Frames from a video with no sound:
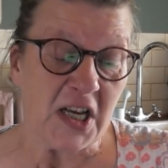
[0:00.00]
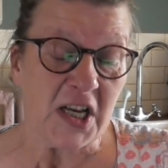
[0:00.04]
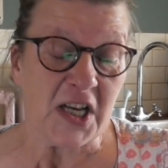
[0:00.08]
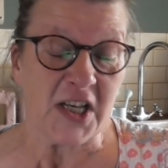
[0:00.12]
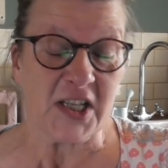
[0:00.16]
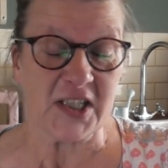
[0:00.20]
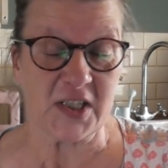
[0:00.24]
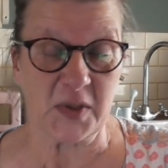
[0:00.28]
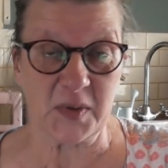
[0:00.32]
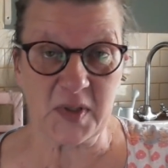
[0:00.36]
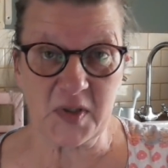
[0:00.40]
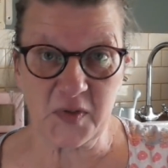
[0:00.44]

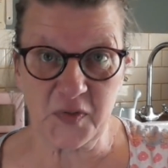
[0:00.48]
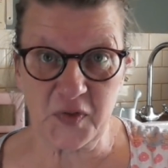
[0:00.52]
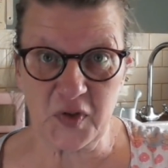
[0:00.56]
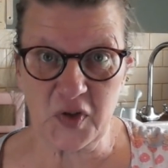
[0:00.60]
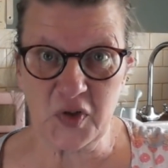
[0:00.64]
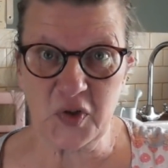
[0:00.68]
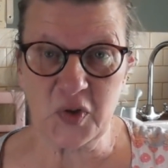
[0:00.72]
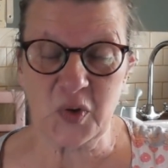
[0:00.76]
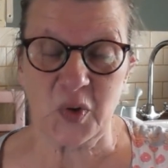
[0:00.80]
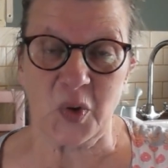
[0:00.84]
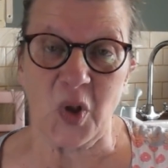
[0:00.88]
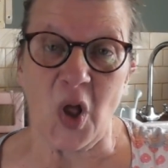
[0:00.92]
So it's
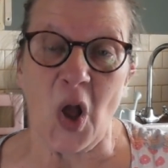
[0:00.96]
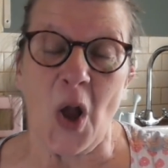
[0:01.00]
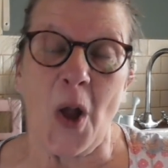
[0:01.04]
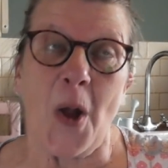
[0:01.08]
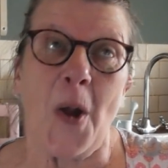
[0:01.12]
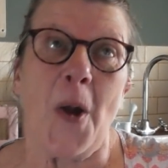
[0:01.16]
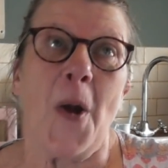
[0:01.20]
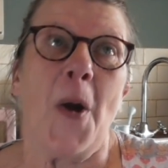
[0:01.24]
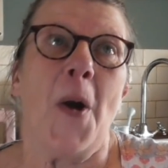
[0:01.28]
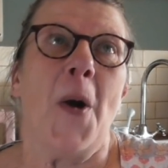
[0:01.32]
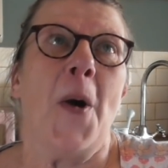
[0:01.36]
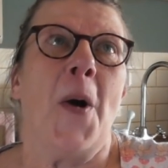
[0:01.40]
frugal.
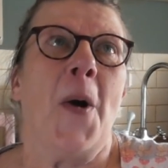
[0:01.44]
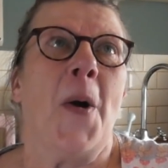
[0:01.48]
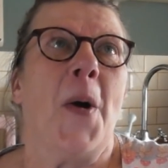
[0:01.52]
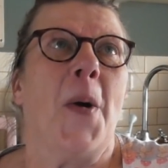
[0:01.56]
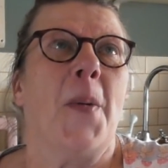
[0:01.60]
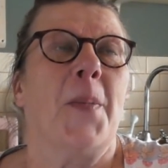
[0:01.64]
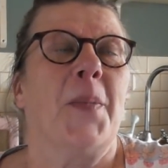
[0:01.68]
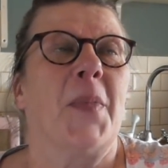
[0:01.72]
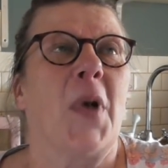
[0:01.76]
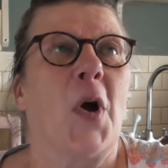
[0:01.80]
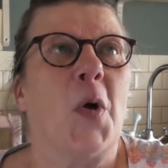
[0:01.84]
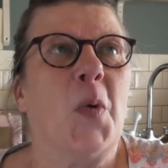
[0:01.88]

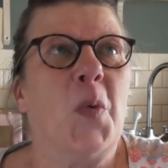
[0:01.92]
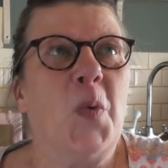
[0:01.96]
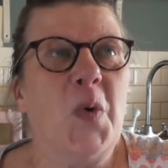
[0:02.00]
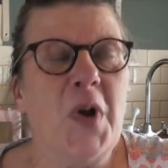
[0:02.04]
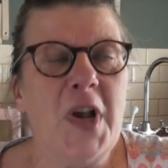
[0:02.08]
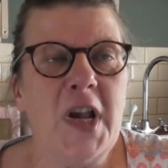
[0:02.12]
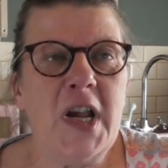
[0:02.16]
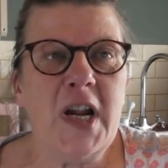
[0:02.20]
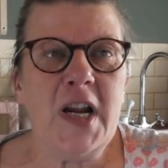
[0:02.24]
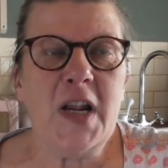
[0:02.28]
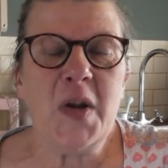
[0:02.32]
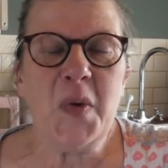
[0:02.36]
But
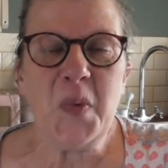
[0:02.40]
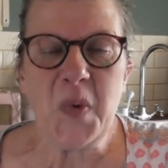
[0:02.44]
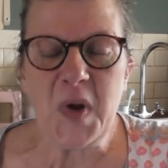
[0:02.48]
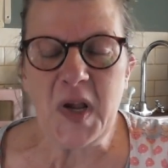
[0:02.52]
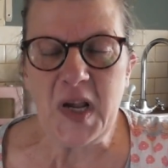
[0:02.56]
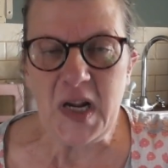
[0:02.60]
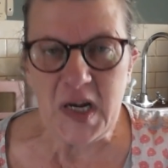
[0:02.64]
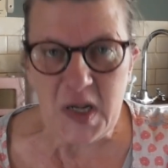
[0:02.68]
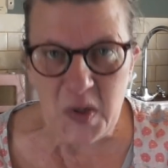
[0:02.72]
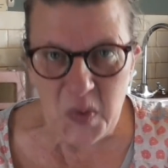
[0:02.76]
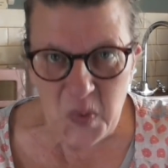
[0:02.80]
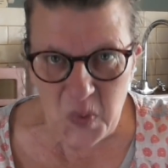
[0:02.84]
really,
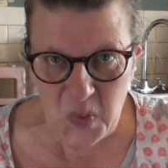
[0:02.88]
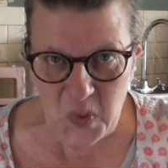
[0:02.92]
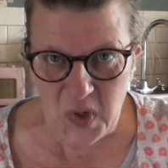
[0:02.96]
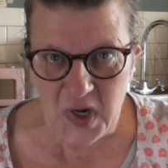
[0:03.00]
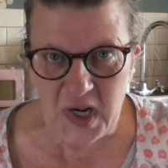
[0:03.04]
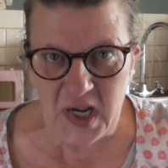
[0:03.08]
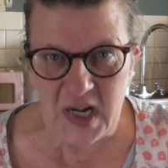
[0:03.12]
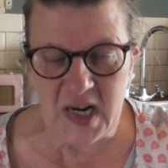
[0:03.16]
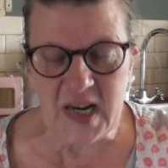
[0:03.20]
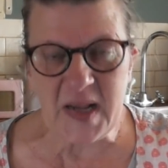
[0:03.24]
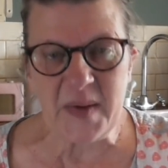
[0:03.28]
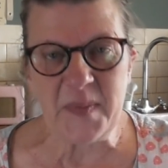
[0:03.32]
really,
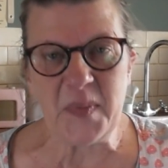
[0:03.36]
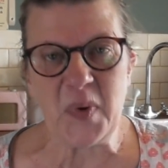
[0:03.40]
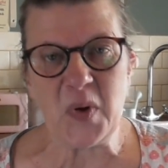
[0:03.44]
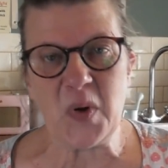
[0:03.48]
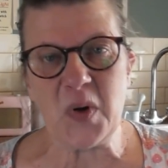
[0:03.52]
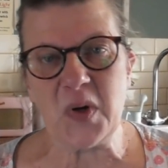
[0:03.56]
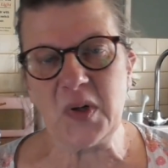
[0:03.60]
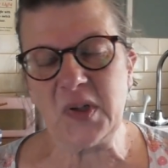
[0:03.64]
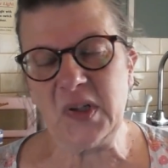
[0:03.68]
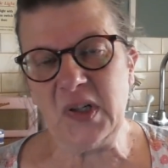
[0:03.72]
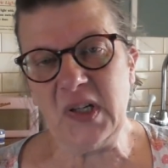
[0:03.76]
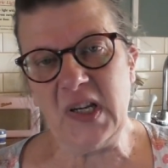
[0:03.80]
really
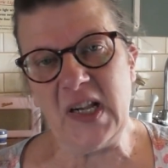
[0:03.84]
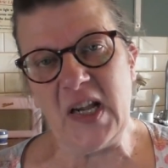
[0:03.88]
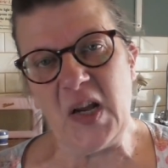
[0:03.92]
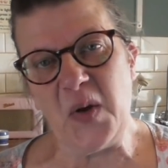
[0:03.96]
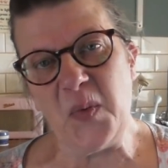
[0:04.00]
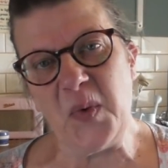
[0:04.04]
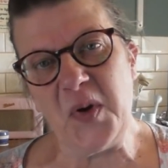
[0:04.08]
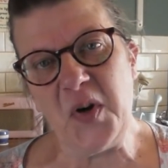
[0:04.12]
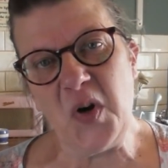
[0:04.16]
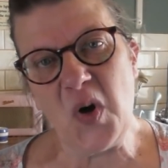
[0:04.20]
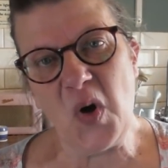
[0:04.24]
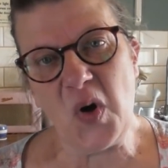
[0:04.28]
importantly,
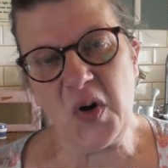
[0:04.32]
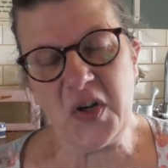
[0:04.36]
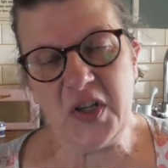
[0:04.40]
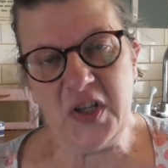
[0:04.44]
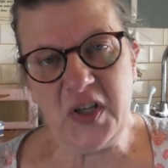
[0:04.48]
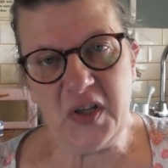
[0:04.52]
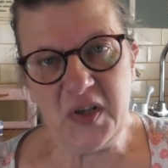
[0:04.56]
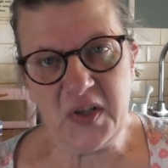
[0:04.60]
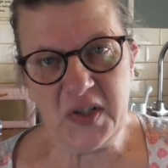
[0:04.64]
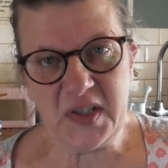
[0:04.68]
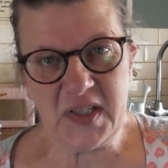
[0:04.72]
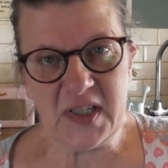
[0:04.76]
we're not
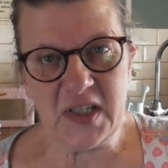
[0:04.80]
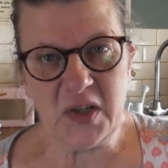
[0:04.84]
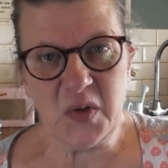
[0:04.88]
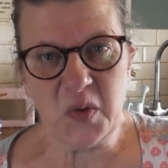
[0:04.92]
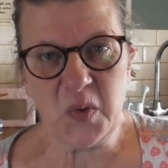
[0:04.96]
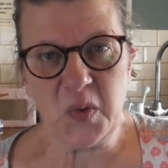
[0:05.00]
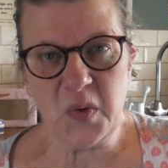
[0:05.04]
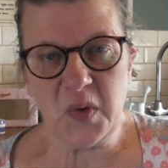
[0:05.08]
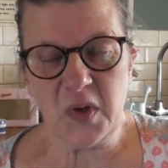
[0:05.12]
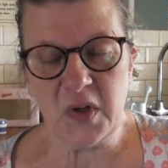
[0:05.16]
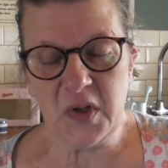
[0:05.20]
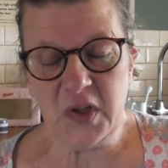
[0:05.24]

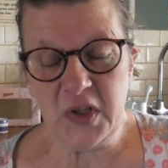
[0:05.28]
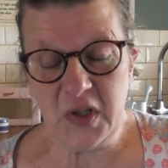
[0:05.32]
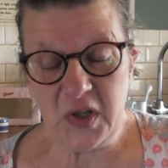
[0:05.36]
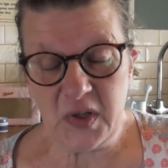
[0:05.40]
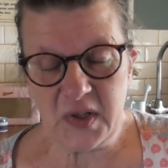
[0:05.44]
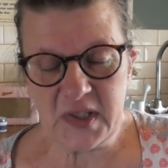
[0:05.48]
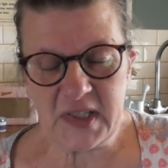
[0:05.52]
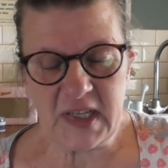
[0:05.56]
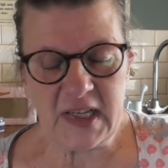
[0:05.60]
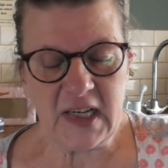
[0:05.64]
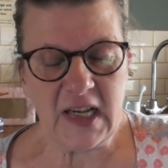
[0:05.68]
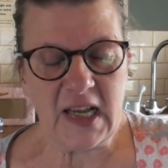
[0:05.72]

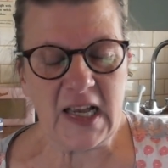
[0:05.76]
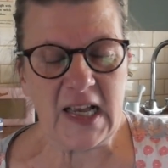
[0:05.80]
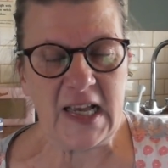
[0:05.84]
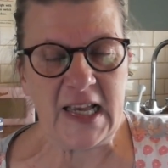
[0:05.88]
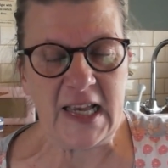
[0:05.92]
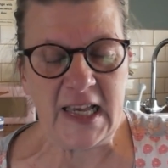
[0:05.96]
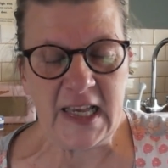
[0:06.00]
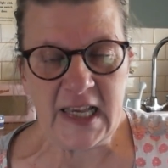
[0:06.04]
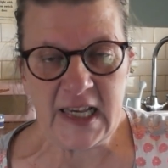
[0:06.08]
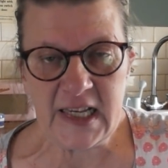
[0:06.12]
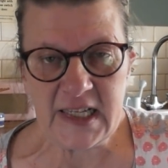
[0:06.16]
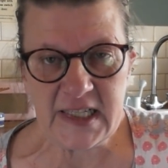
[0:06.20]
using
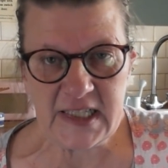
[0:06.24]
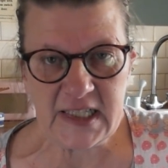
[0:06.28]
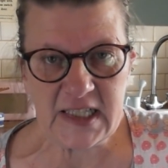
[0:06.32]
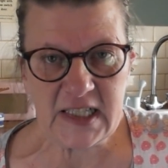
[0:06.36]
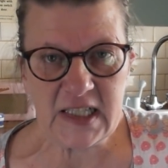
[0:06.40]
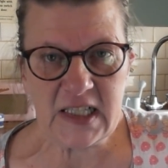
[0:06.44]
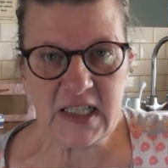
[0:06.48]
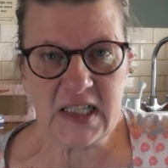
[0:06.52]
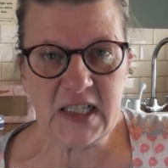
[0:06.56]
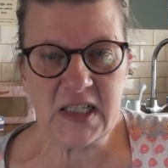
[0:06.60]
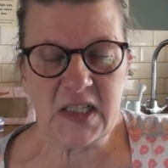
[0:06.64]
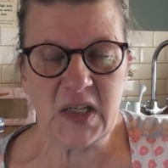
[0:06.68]

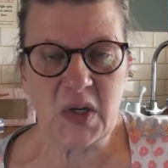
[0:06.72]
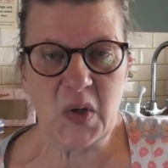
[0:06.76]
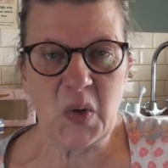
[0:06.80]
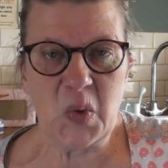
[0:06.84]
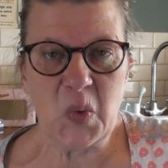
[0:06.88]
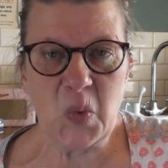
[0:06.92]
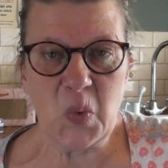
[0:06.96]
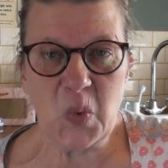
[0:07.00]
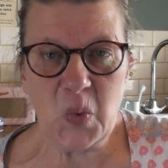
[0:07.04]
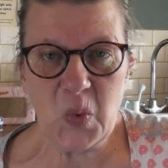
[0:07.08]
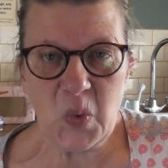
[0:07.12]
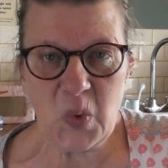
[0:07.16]
hideous,
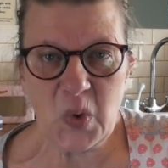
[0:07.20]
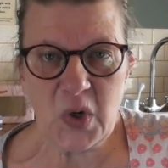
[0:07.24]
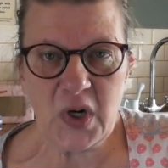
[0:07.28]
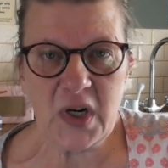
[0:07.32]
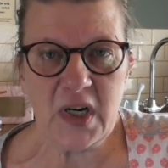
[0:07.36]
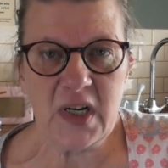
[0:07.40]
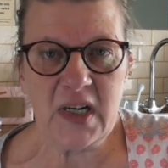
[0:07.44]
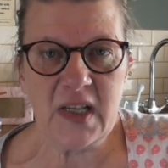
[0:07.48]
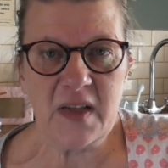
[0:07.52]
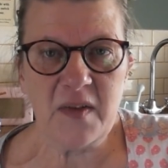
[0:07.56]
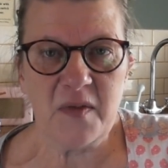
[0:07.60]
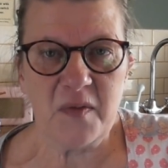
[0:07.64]

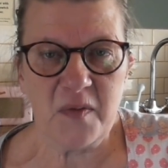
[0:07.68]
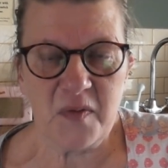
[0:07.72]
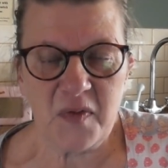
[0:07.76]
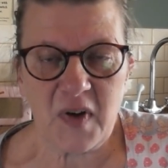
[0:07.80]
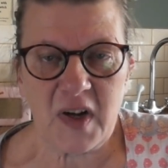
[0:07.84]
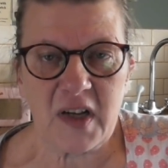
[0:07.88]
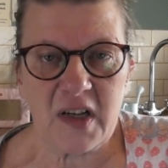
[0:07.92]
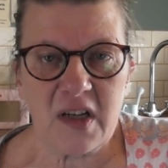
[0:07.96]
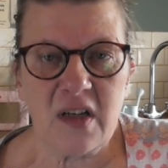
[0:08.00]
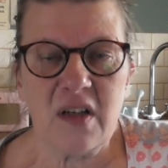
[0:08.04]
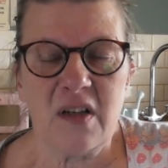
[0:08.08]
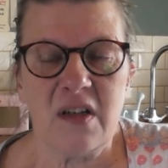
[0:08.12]
really
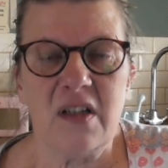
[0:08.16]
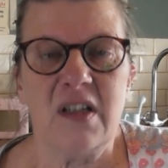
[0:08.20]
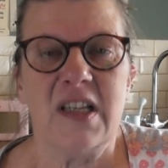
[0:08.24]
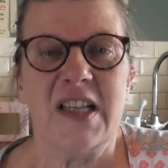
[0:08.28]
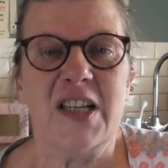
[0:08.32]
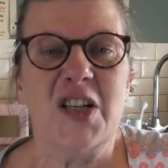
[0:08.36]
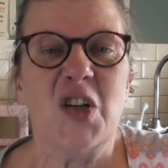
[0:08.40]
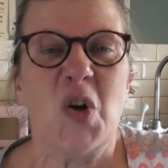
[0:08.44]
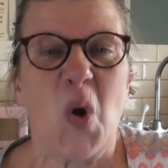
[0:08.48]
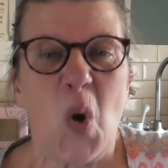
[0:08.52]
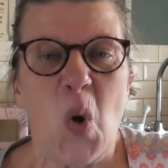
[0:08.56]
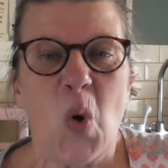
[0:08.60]

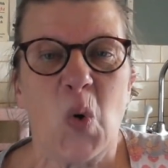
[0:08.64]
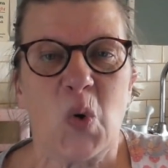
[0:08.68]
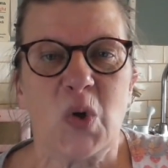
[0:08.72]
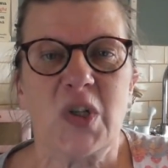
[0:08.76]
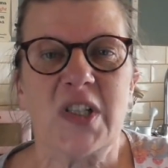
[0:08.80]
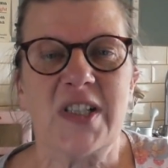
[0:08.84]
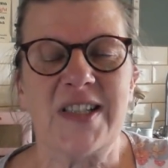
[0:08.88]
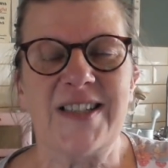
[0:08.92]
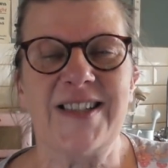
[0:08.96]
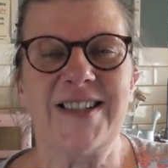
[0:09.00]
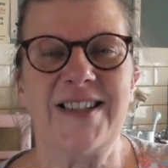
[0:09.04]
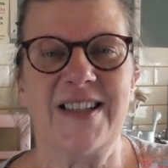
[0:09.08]
vilely
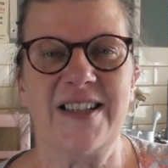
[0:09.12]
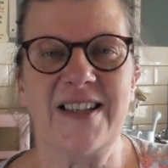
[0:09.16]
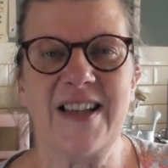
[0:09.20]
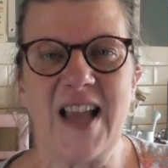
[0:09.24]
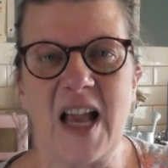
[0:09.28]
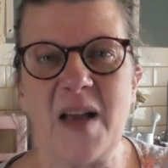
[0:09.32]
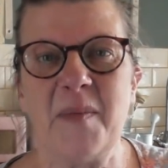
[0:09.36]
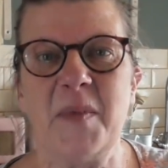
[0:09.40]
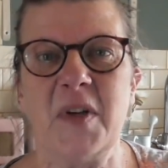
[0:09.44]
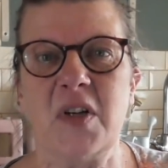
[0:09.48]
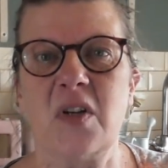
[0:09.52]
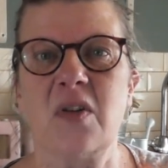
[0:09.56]
caustic
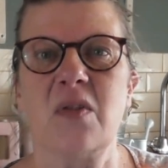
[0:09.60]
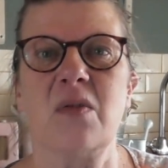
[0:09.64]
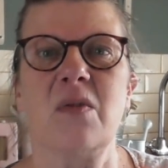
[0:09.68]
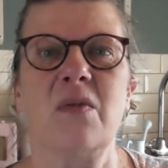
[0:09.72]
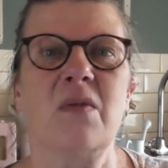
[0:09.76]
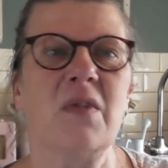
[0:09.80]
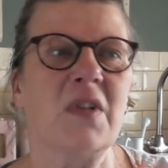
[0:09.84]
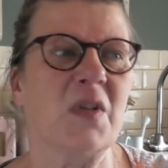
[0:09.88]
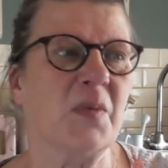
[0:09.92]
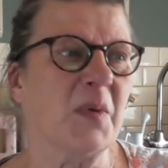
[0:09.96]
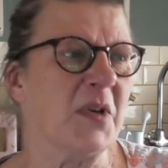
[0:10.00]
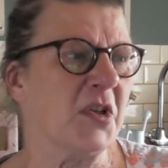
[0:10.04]

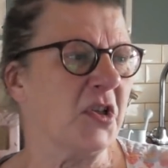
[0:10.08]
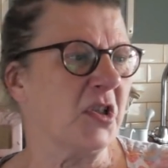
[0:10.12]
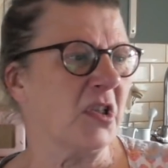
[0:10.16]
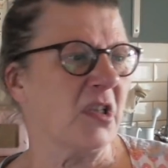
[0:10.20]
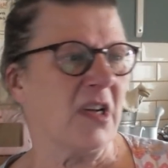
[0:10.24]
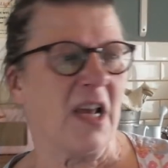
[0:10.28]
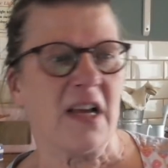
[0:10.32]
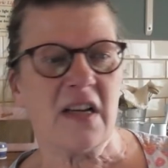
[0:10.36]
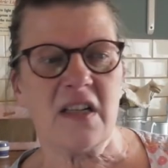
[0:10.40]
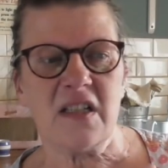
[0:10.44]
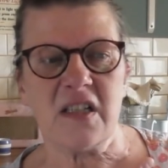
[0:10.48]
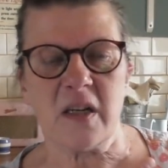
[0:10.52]
chemicals which can
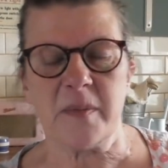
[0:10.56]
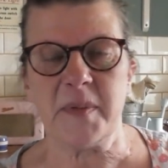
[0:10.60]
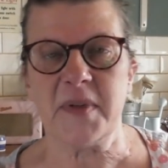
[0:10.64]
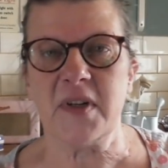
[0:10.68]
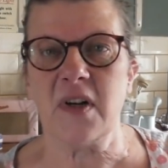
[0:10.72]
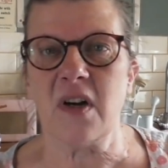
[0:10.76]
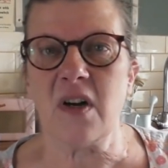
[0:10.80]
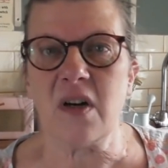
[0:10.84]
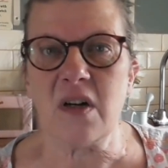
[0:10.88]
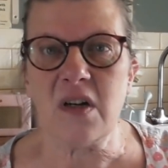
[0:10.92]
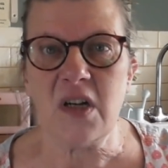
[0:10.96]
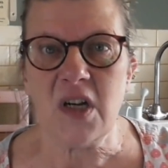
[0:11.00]
end up in
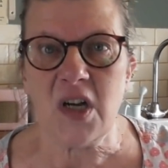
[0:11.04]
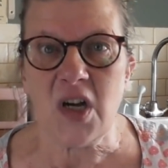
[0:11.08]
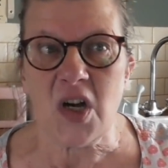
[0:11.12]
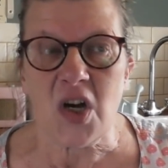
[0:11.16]
our